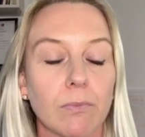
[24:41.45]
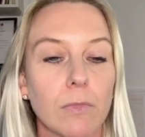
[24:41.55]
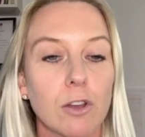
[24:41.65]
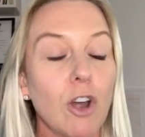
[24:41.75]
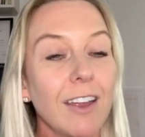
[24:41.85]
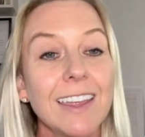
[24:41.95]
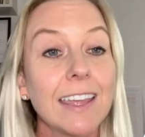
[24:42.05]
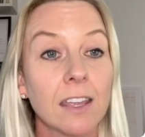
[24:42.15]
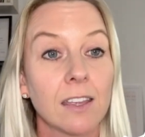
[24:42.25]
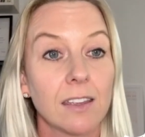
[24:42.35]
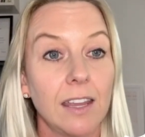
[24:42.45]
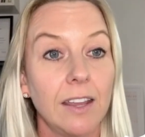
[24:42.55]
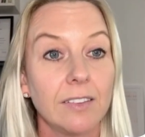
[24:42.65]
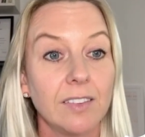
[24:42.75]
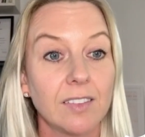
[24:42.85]
crying
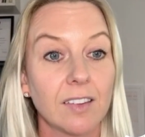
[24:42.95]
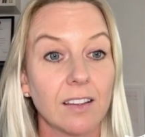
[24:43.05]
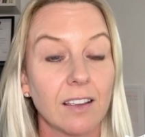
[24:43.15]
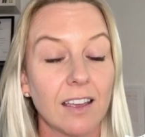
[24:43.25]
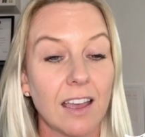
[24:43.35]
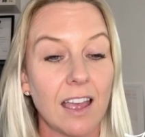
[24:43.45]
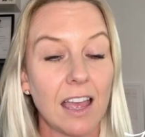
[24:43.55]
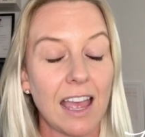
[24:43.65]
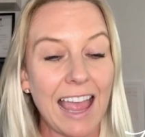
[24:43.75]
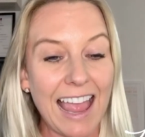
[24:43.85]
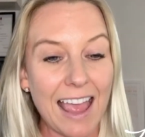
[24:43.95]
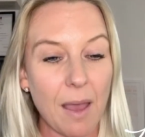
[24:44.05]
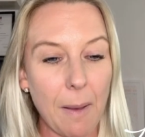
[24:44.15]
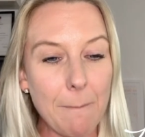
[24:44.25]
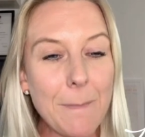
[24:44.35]
is
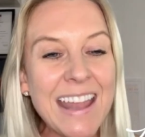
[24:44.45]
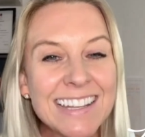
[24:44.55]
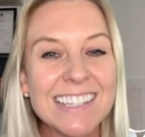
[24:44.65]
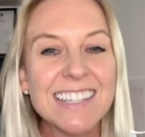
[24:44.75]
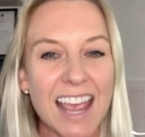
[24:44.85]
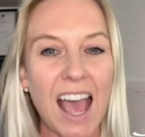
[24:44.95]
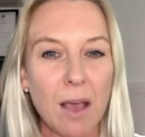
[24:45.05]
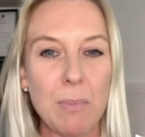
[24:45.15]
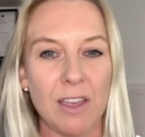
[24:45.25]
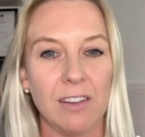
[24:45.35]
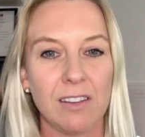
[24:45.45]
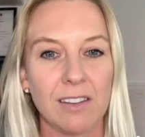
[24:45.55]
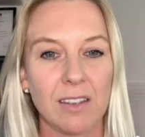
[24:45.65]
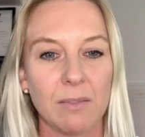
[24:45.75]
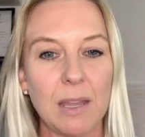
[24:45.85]
meant to happen.
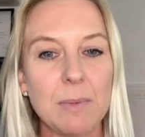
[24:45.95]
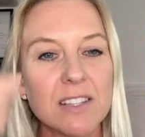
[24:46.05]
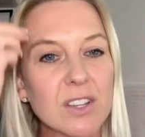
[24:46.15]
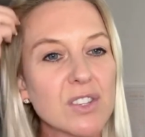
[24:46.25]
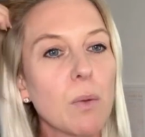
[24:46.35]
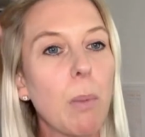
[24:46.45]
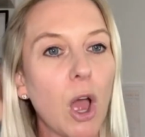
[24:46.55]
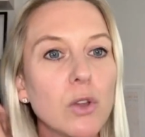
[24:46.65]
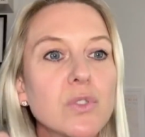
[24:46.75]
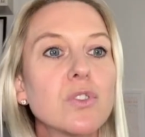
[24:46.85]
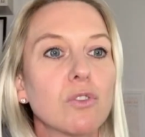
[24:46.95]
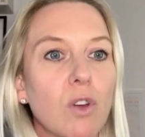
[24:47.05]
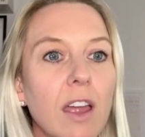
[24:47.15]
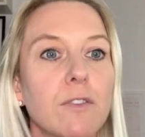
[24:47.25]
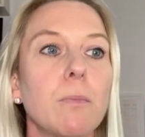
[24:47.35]
Babies are supposed to
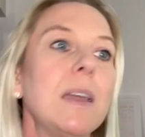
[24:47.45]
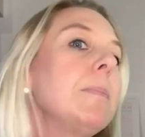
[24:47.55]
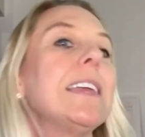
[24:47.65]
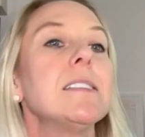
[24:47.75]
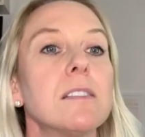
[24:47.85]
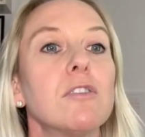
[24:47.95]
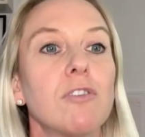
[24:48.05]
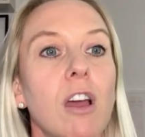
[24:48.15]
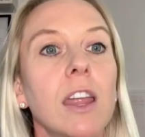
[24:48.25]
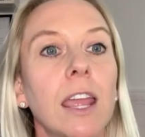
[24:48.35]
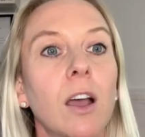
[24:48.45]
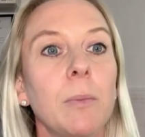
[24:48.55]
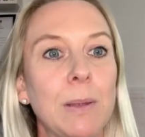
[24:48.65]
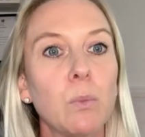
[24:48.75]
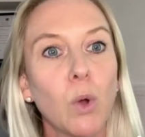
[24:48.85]
cry. If your baby isn't crying,
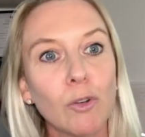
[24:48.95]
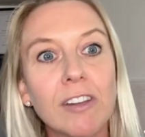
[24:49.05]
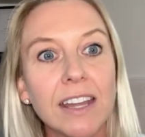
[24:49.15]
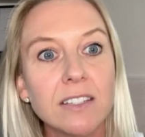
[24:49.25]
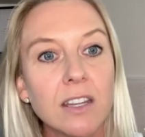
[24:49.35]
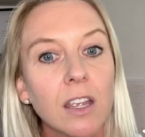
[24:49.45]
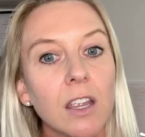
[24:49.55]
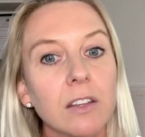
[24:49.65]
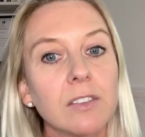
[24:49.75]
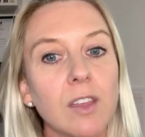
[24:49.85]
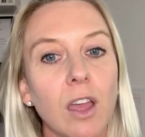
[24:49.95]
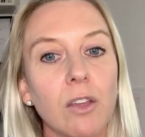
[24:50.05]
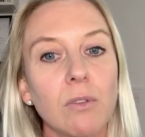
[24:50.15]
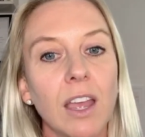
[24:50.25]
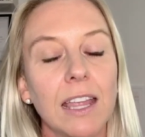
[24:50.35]
I'd be worried.
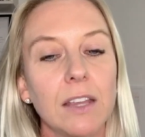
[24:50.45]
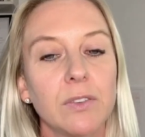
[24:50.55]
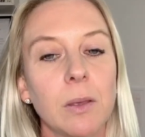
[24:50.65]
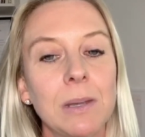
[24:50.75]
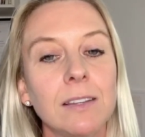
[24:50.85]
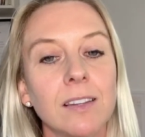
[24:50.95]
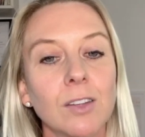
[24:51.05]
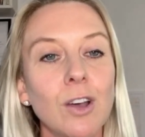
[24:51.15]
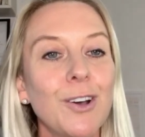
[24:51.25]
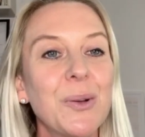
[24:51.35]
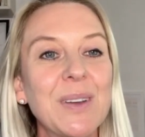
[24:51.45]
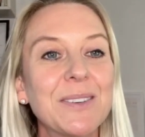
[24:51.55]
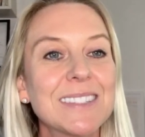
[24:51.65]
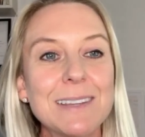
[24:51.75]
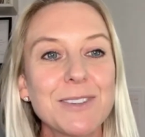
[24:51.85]
So if somebody says, oh, we'll
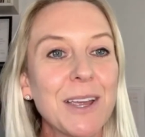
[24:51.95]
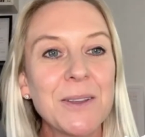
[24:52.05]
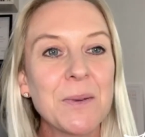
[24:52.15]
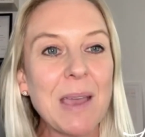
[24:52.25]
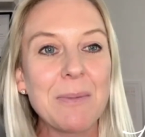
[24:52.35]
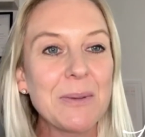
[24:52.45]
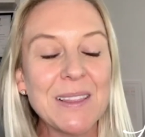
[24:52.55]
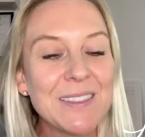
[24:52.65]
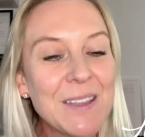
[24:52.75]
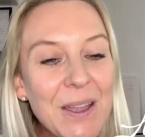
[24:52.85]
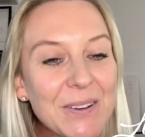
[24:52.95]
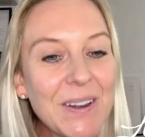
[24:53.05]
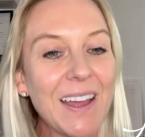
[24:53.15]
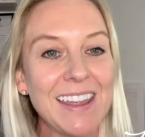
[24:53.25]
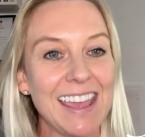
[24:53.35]
sleep train your baby with no
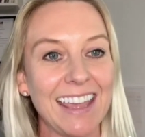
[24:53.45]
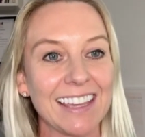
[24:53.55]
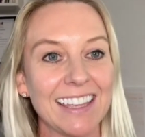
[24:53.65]
crying,